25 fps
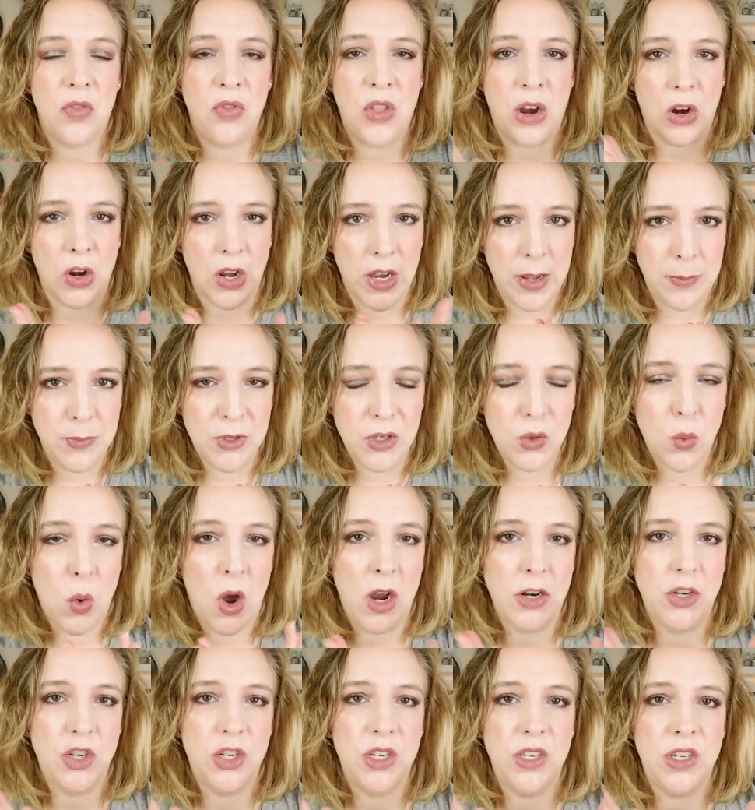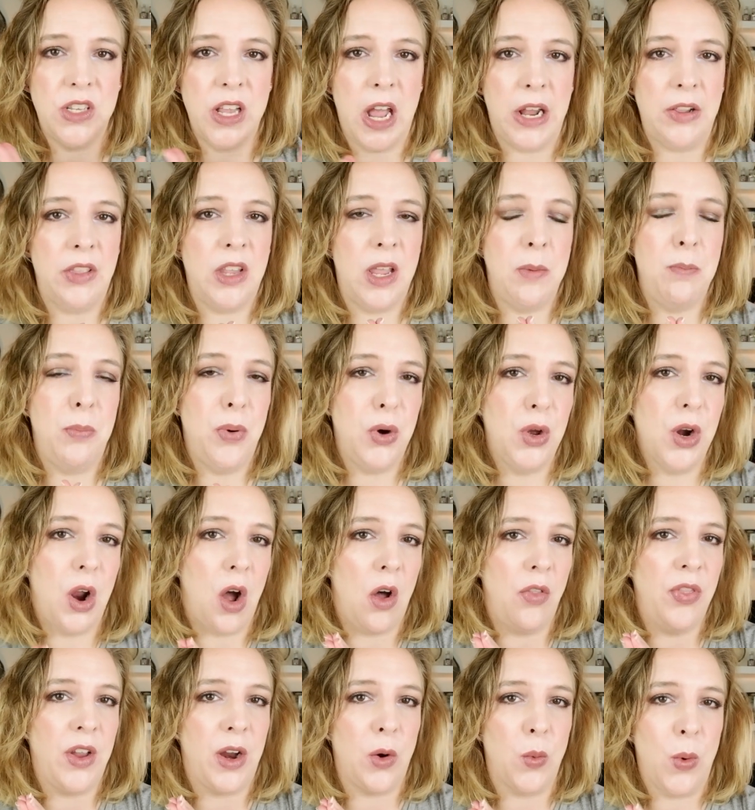Their lip swatches that they put
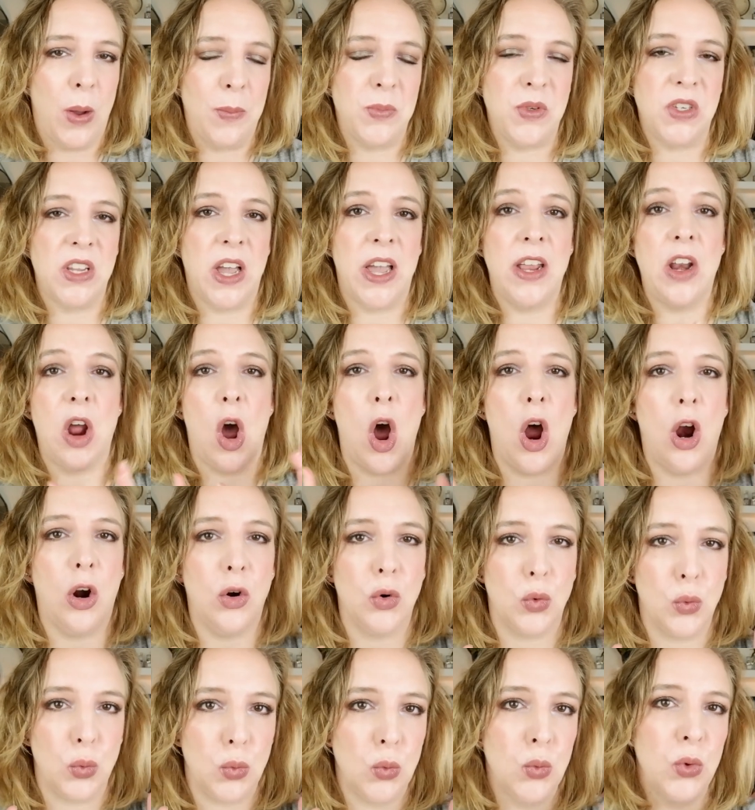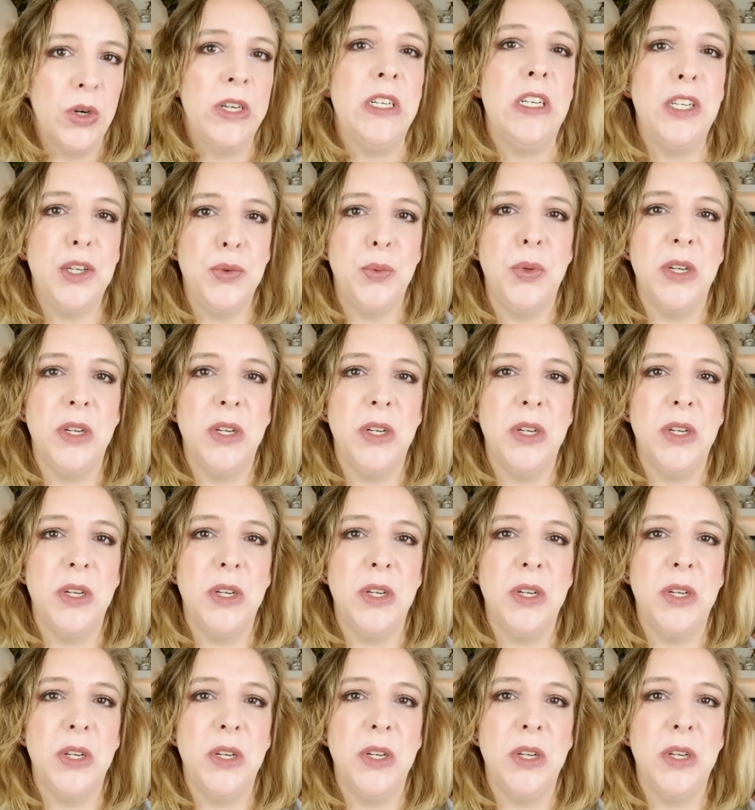on their website are really,